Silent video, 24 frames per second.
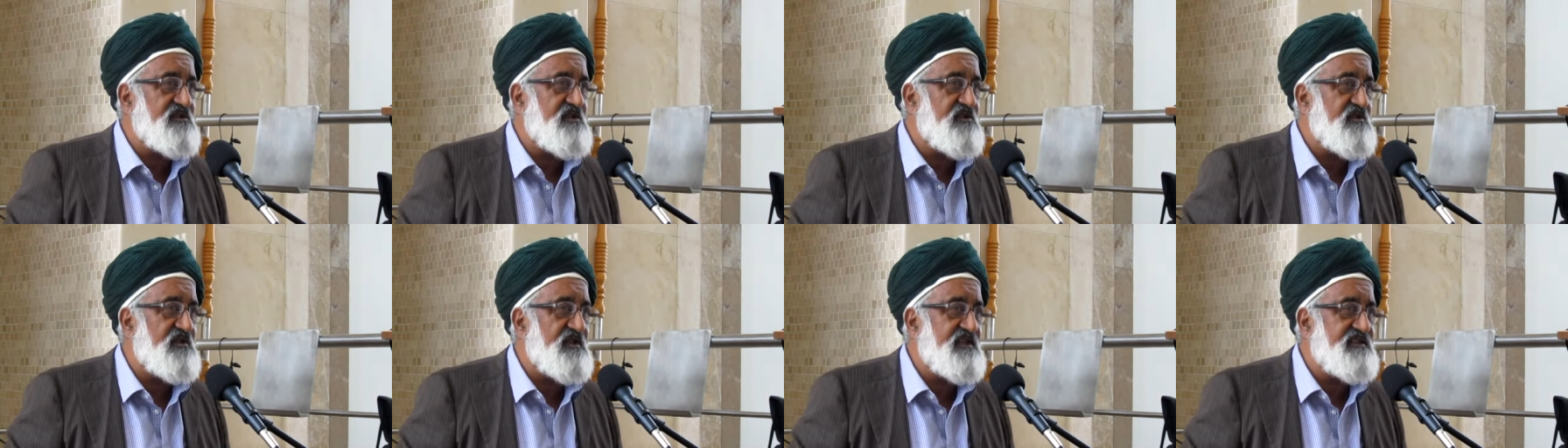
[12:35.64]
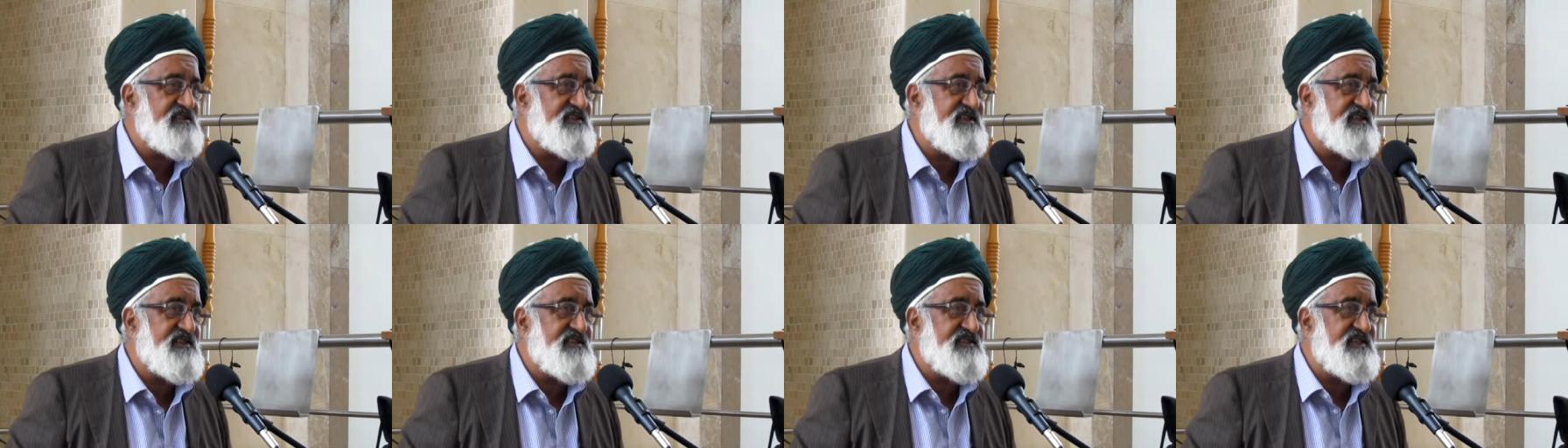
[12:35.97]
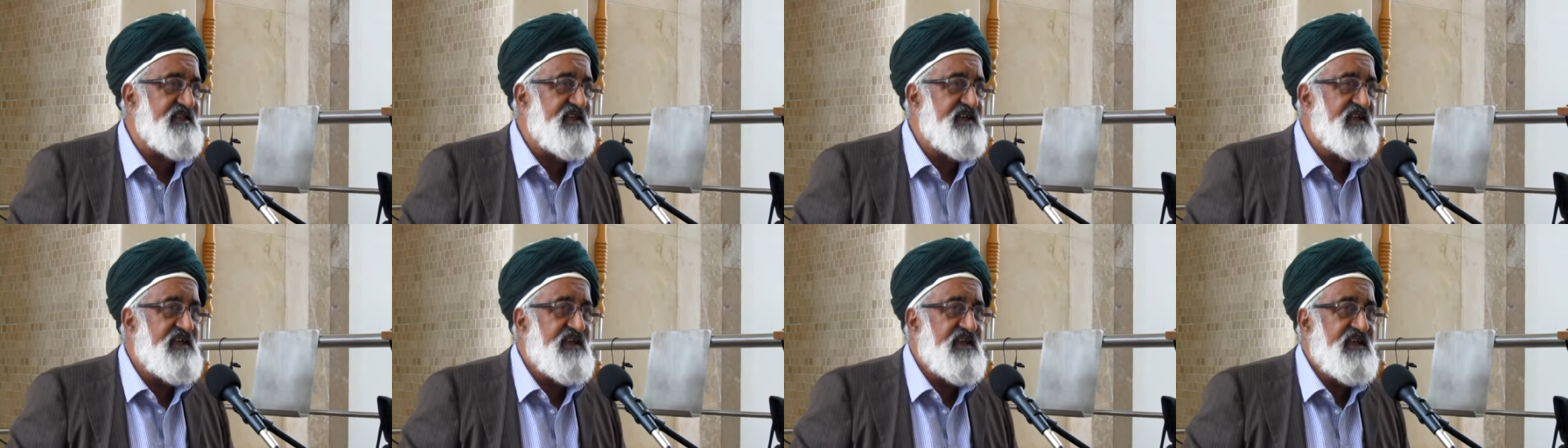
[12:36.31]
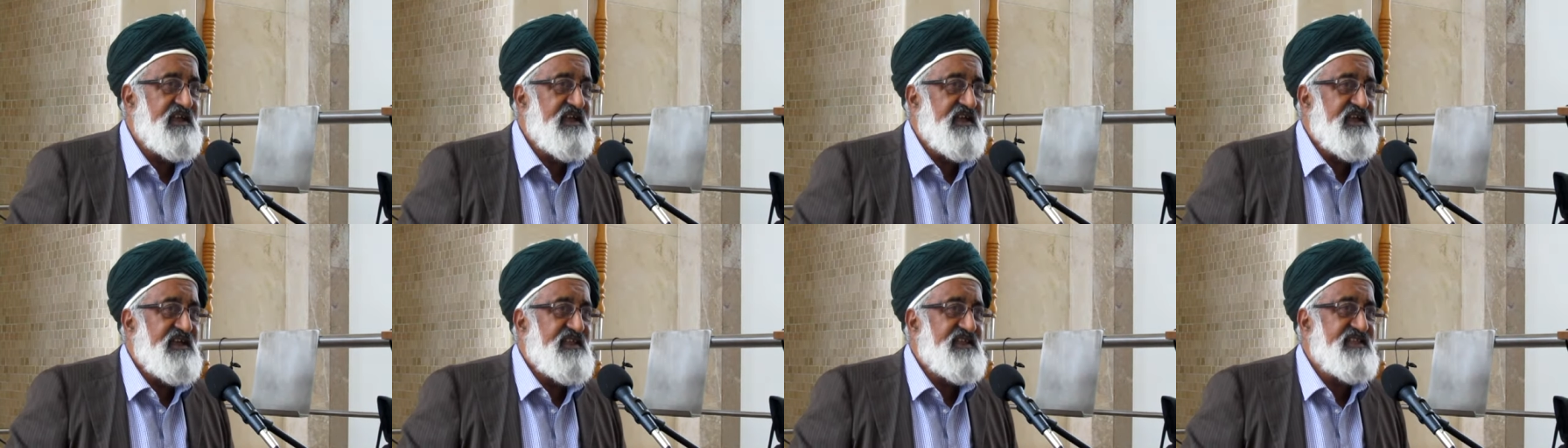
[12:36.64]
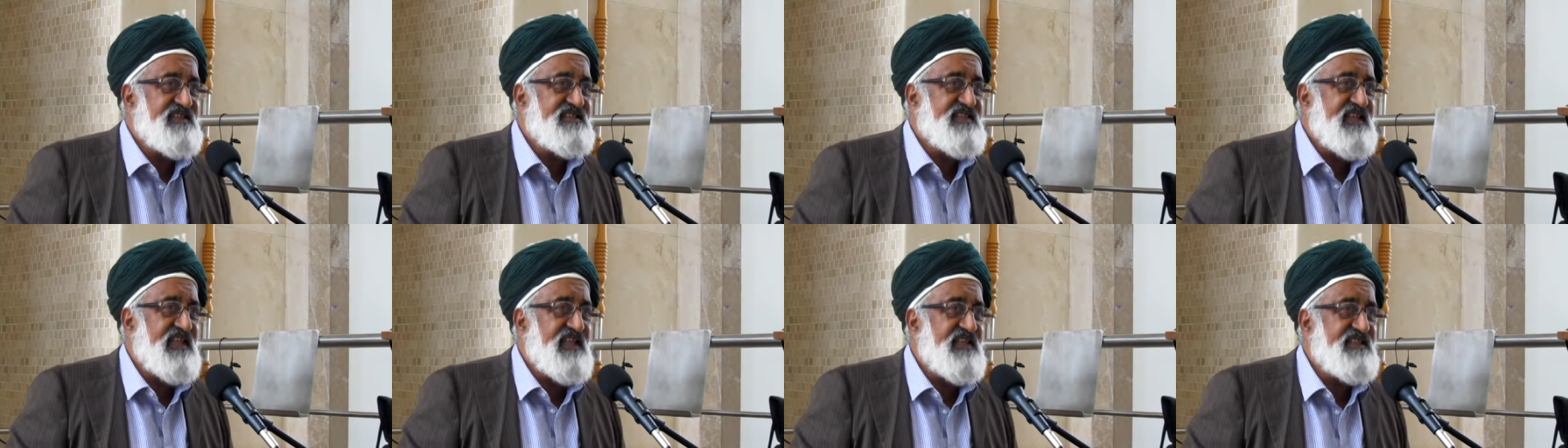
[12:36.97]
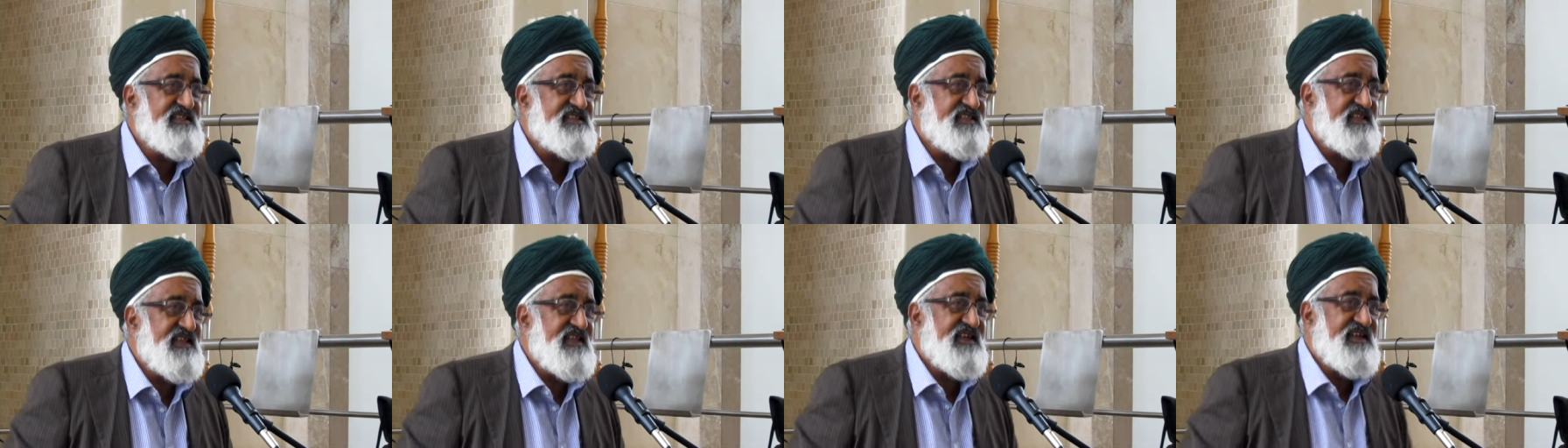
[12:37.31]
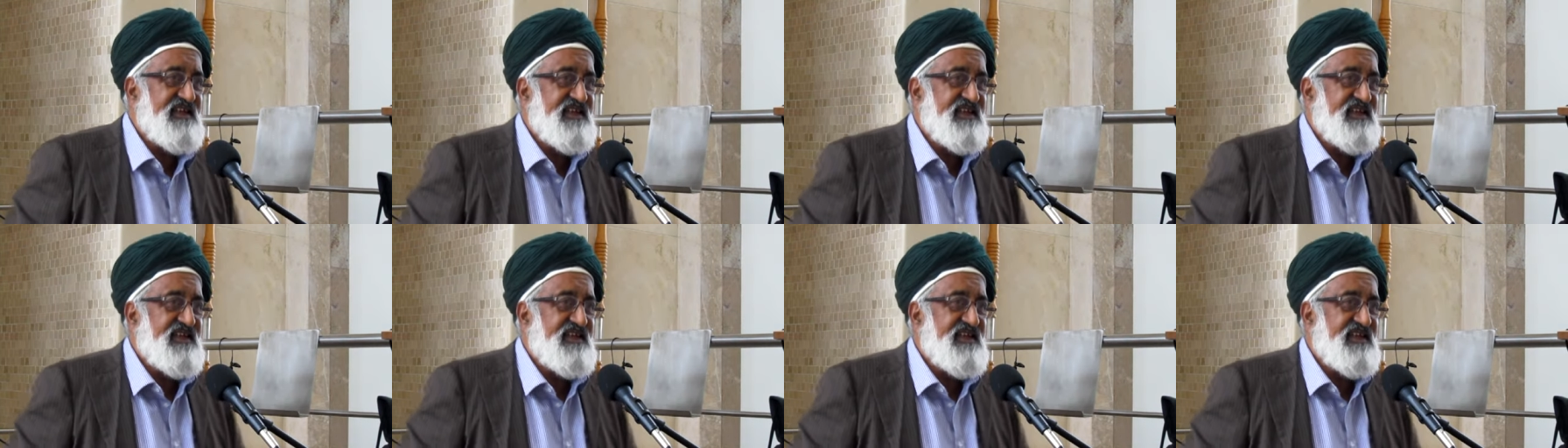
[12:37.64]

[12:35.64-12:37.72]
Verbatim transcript: Sirul Aziz. He says,